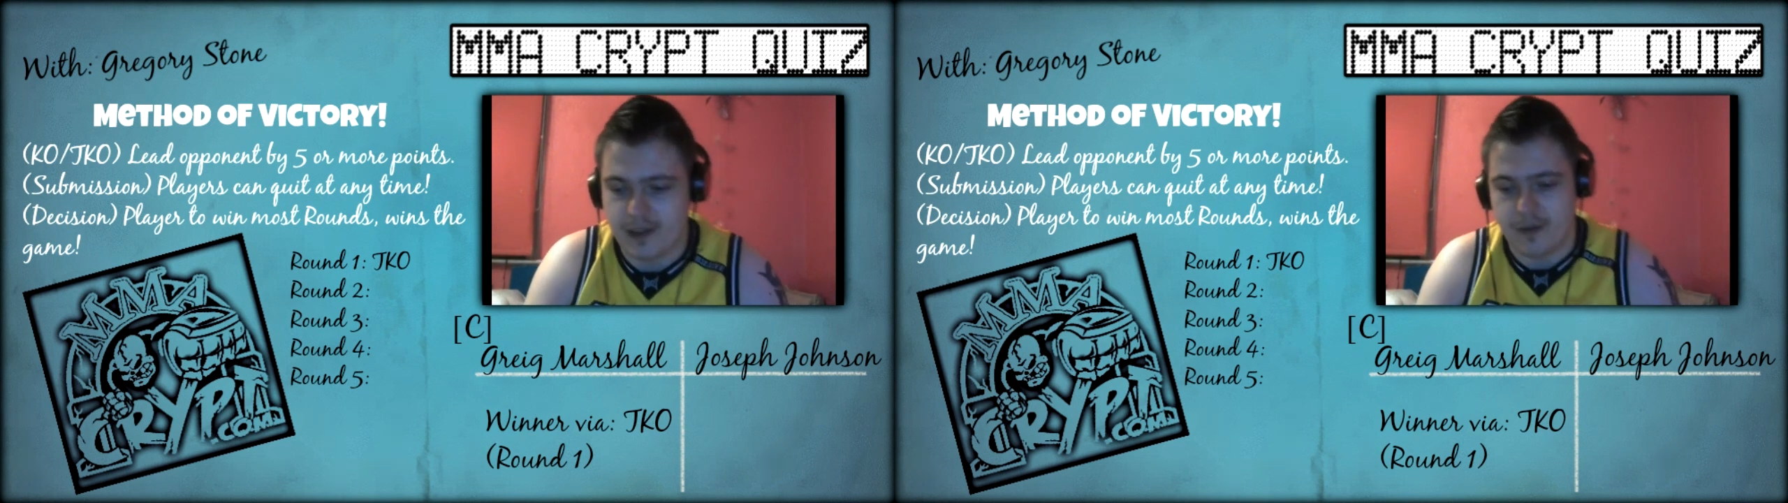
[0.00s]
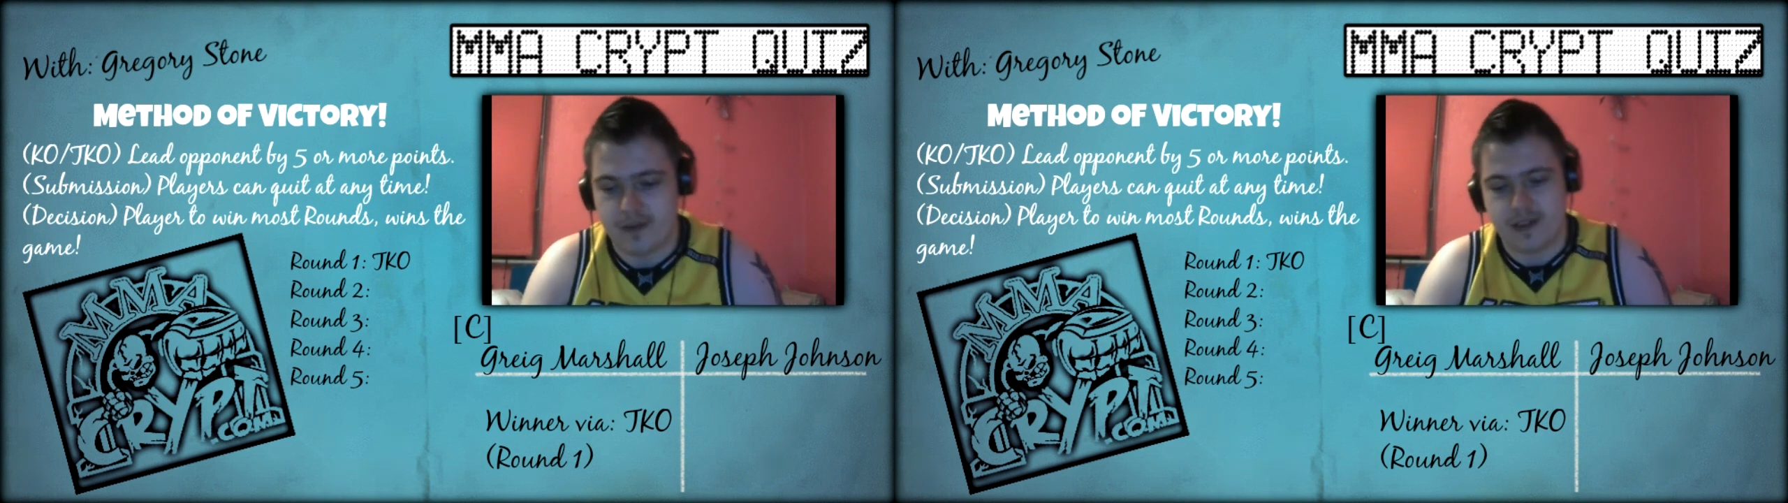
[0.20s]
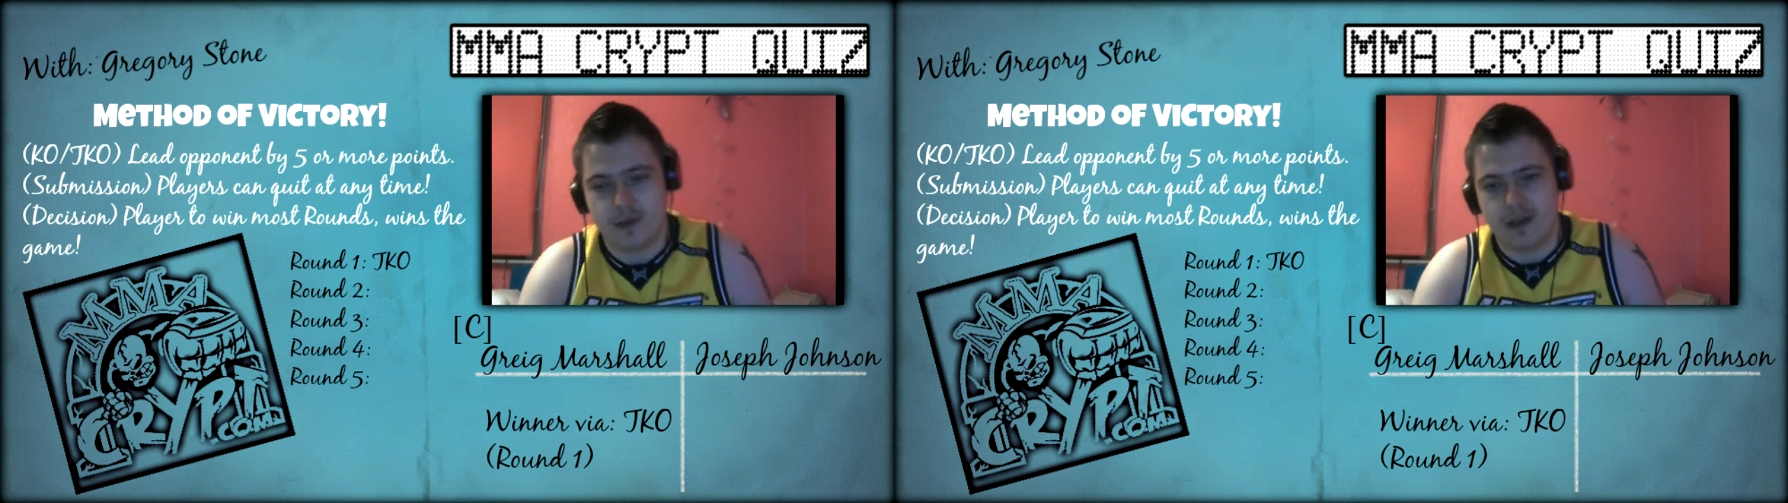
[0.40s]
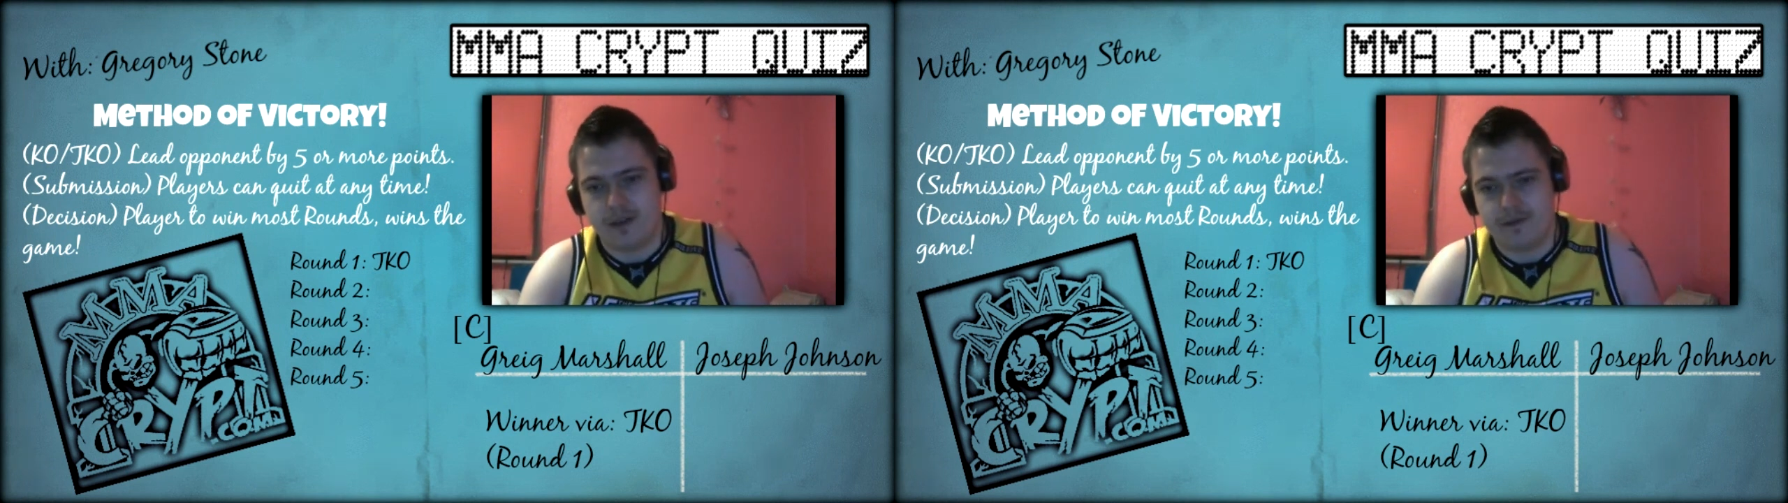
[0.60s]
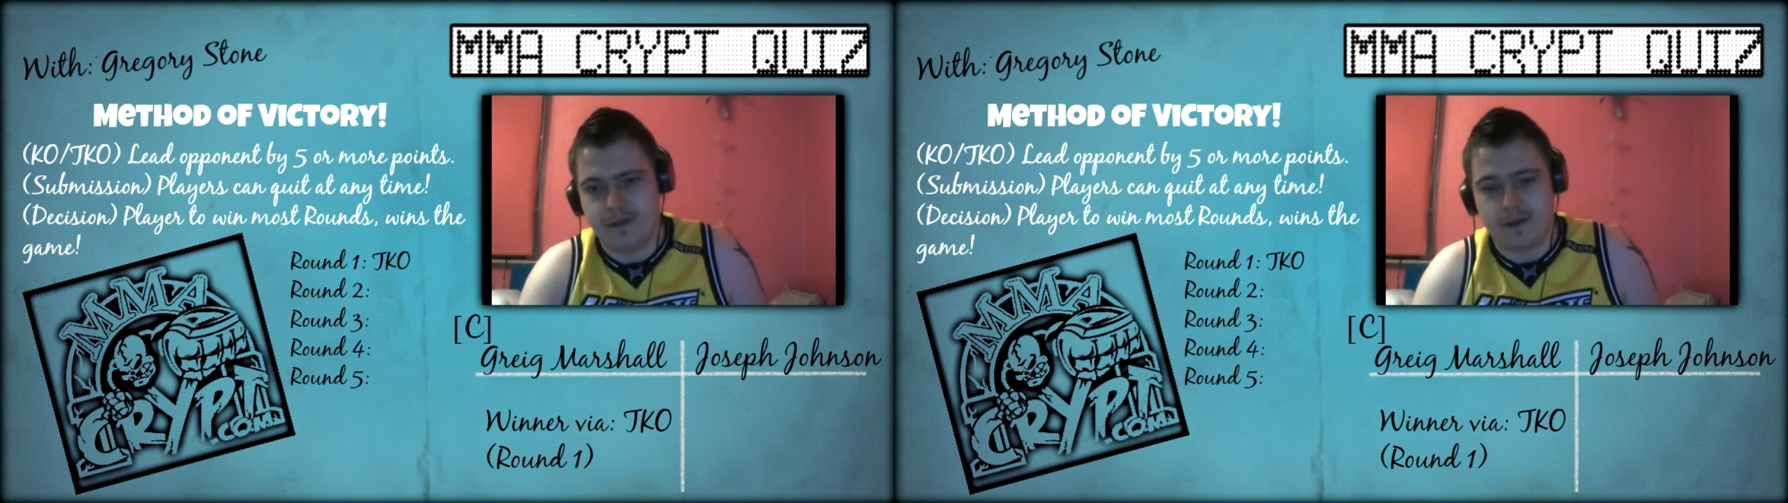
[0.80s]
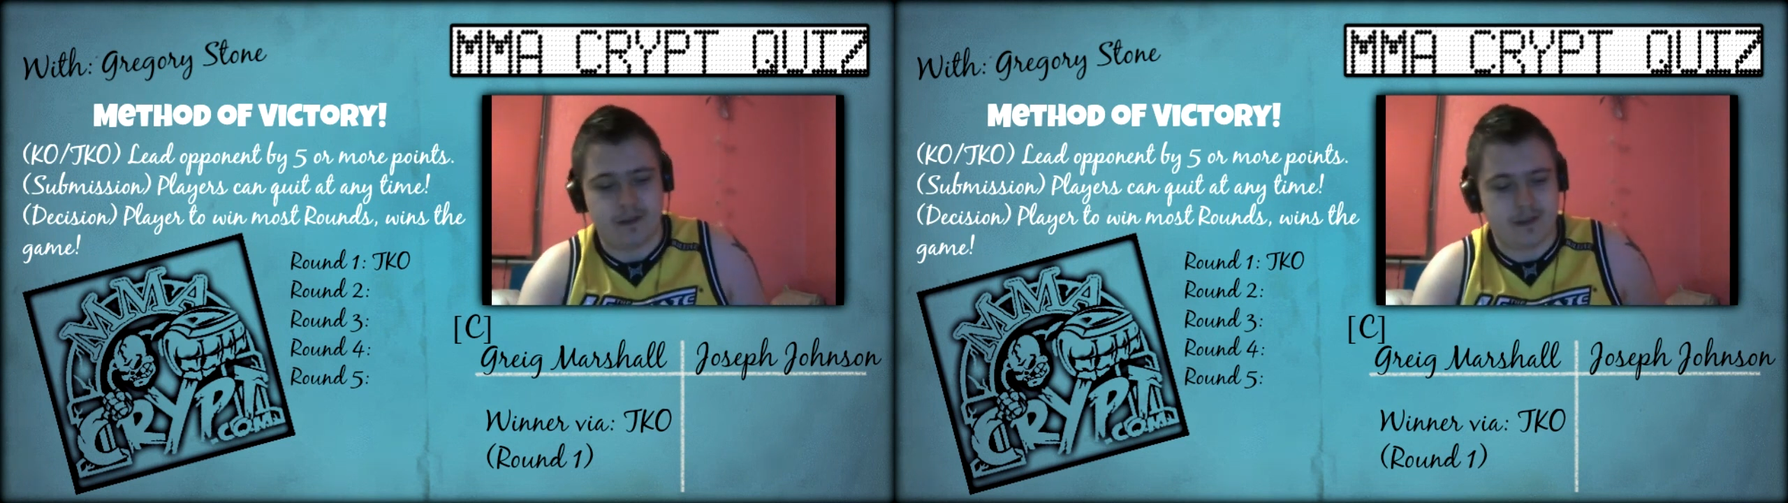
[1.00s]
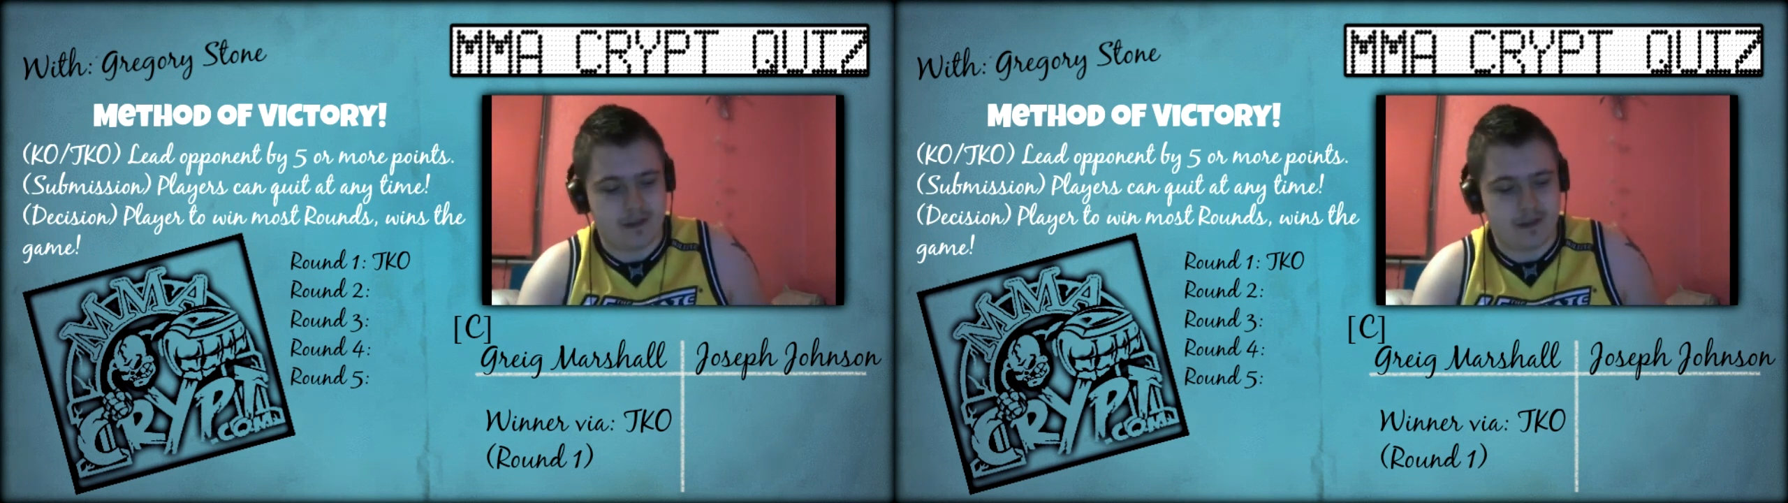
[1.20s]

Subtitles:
at UFC 184.